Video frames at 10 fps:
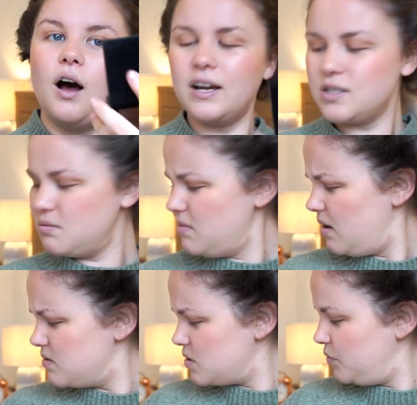I don't
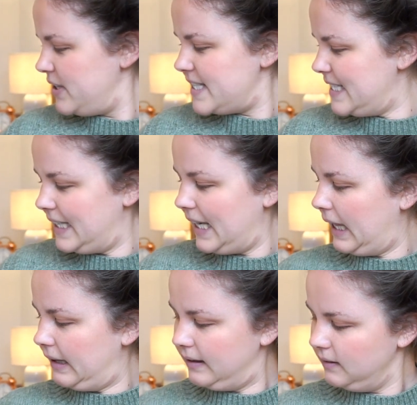know, just
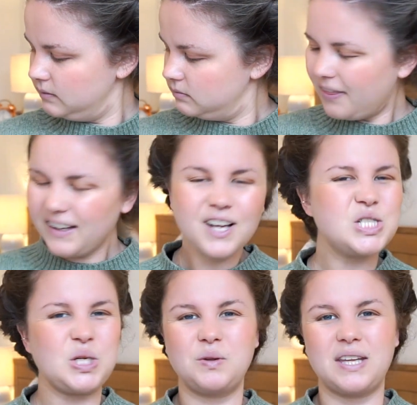recently, I think I
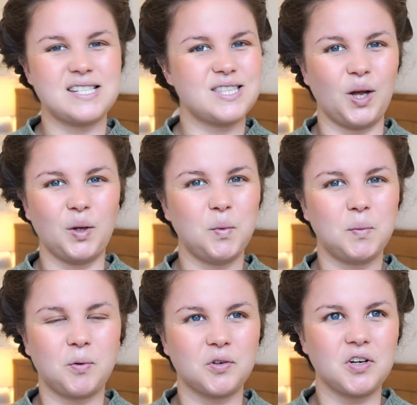do this though with
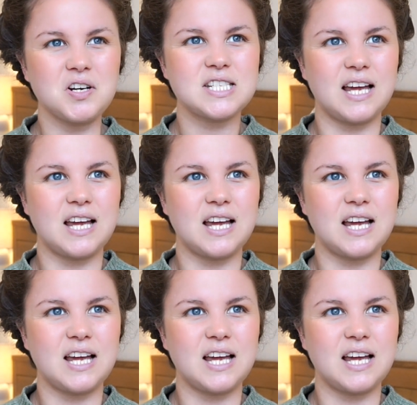product.